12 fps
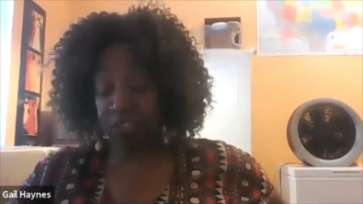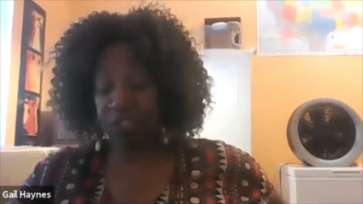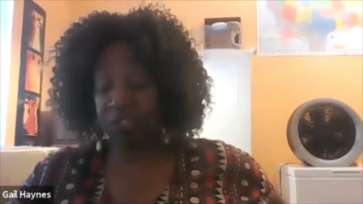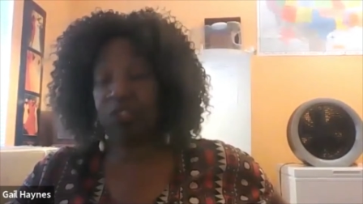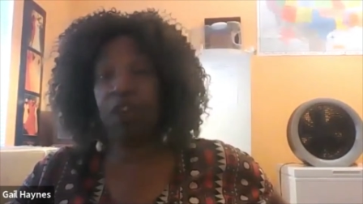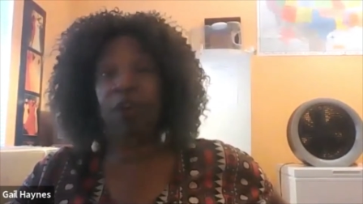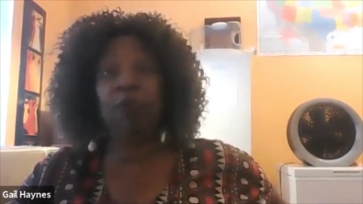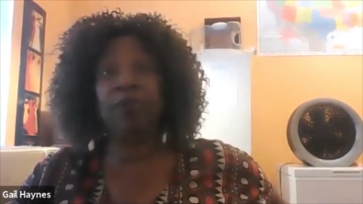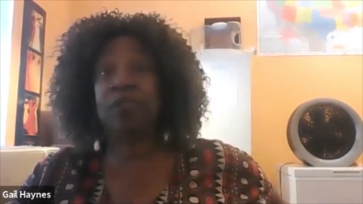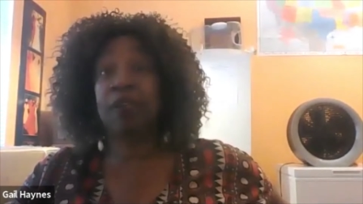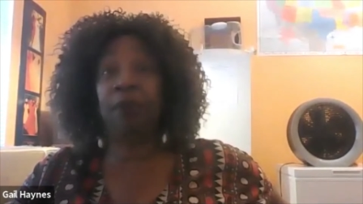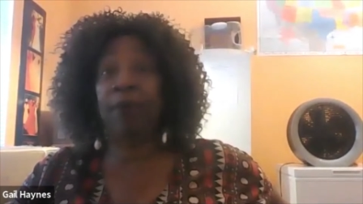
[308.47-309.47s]
she sure
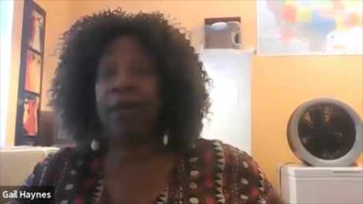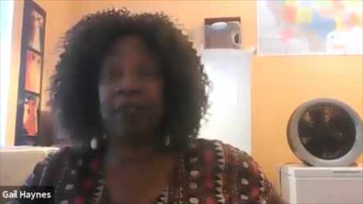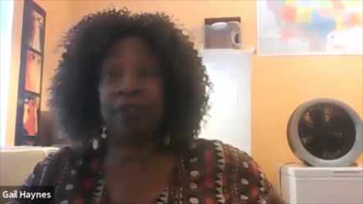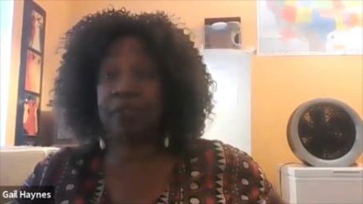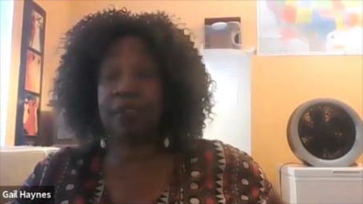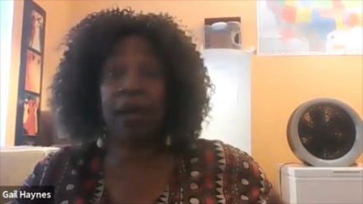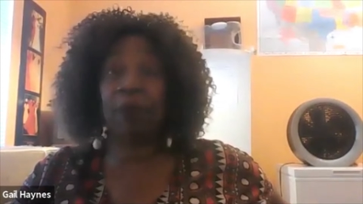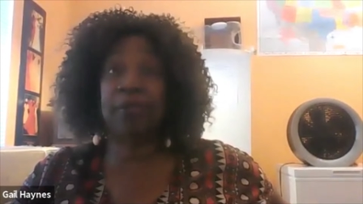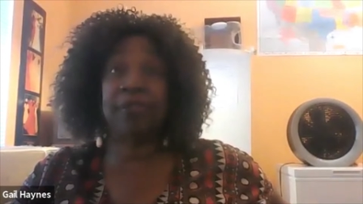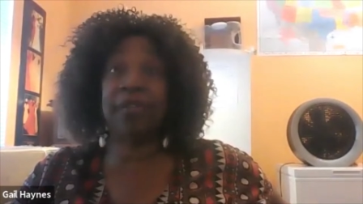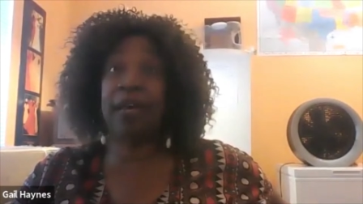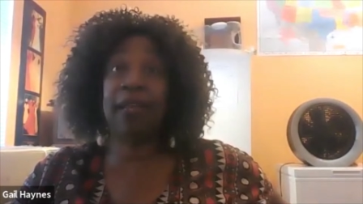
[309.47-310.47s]
was courageous. I
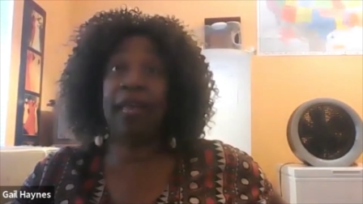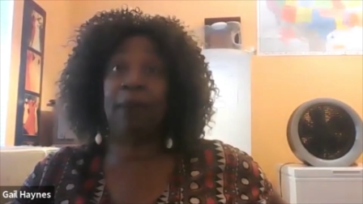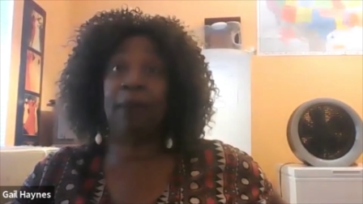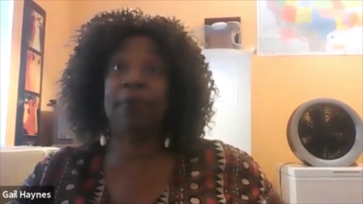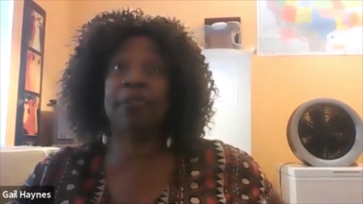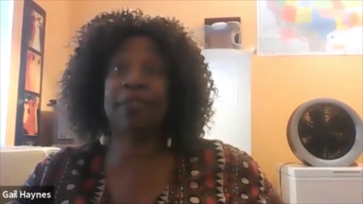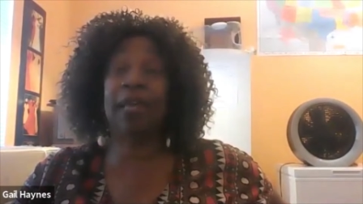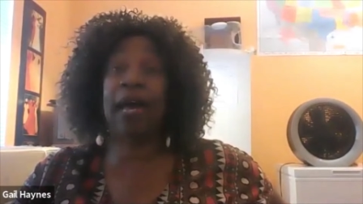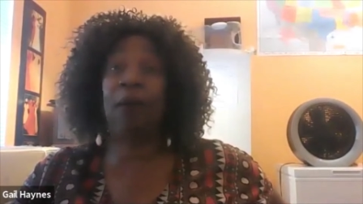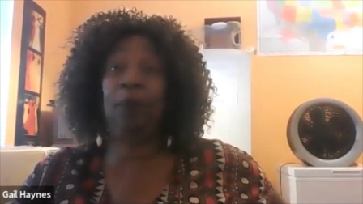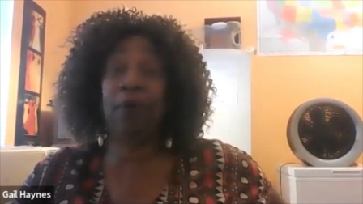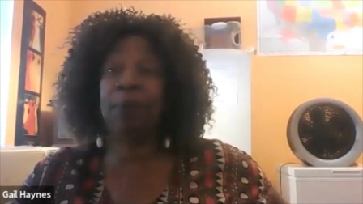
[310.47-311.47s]
was not able to, st-
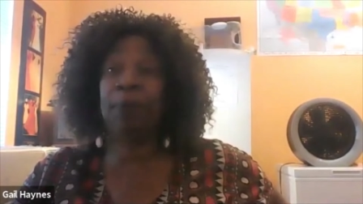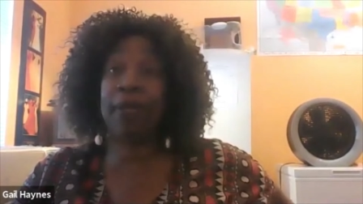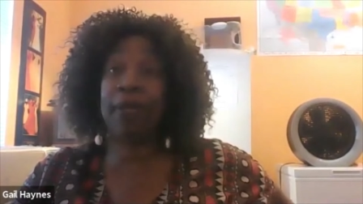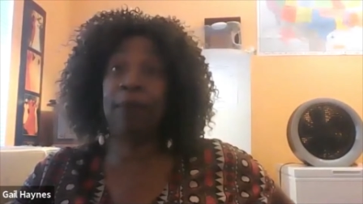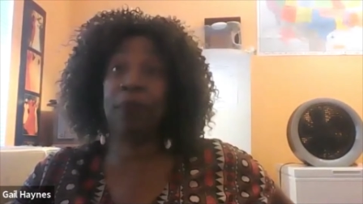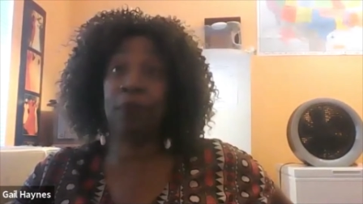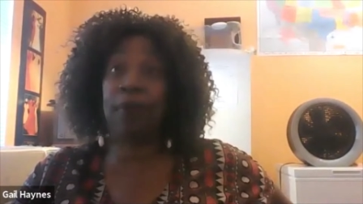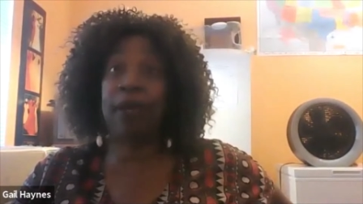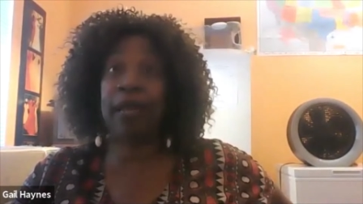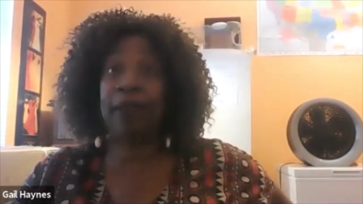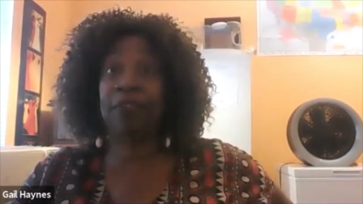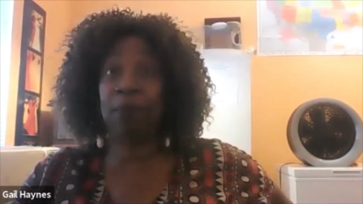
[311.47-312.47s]
I wouldn't have been able to run
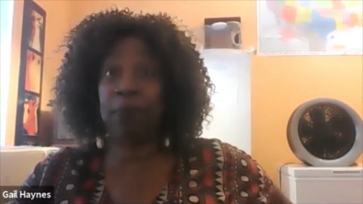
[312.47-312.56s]
out there